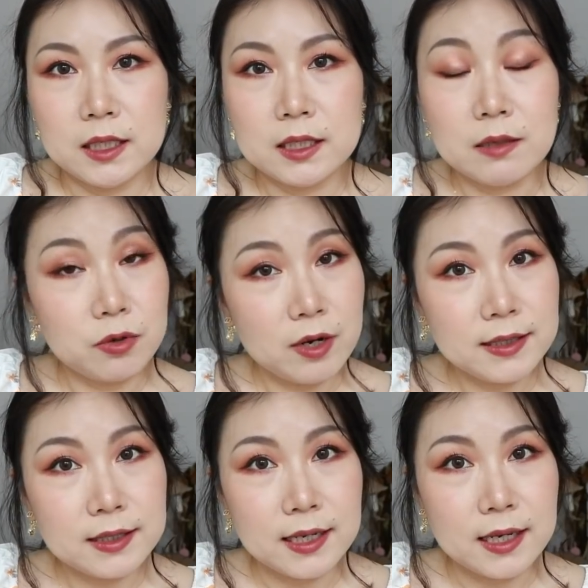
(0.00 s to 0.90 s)

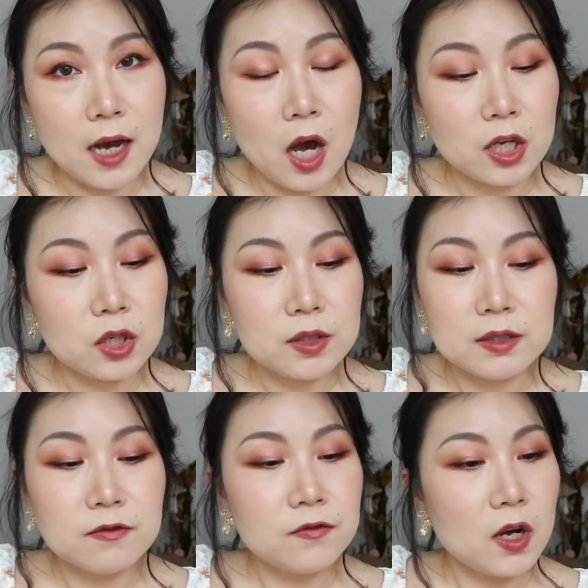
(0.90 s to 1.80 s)
Surprisingly, I
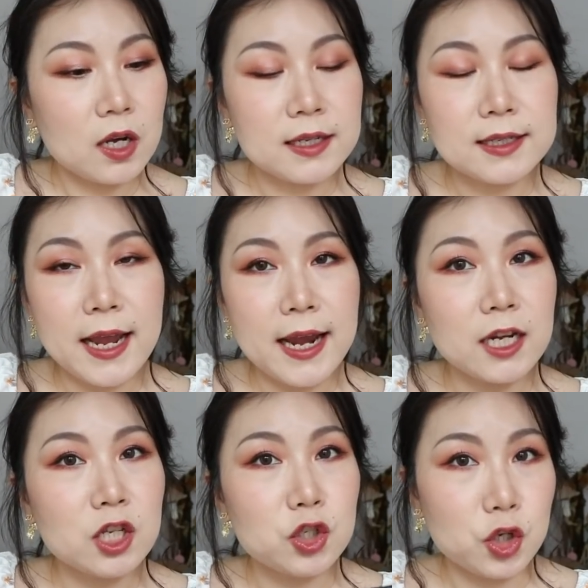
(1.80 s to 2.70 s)
couldn't find
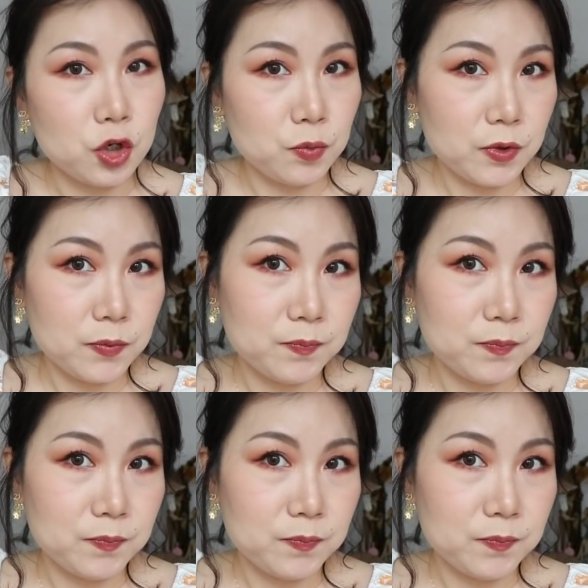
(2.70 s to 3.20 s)
any dupe